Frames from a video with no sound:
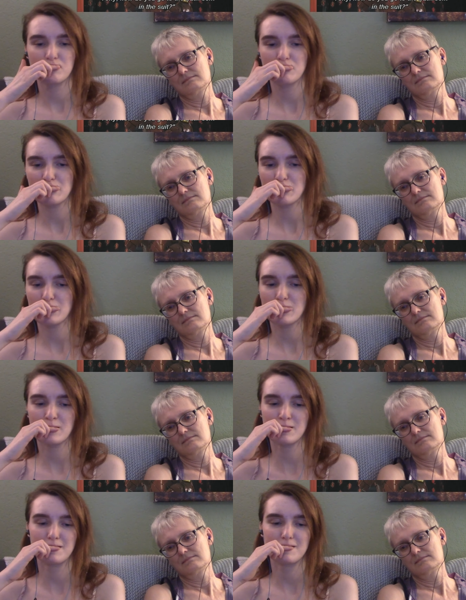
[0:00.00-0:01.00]

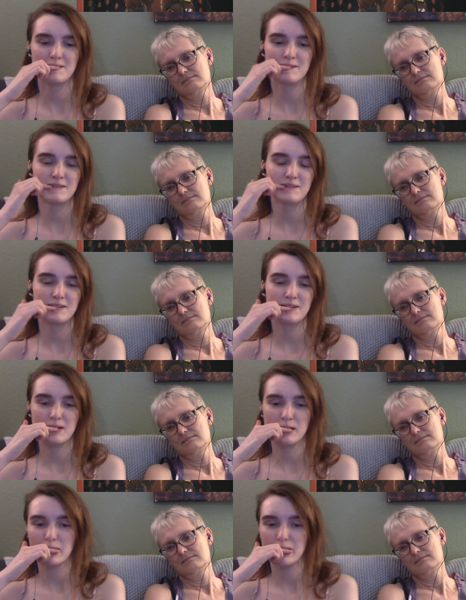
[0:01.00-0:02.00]

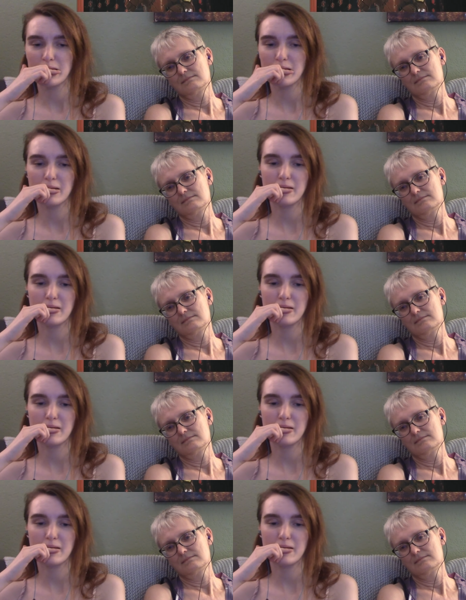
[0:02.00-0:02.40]
[no speech]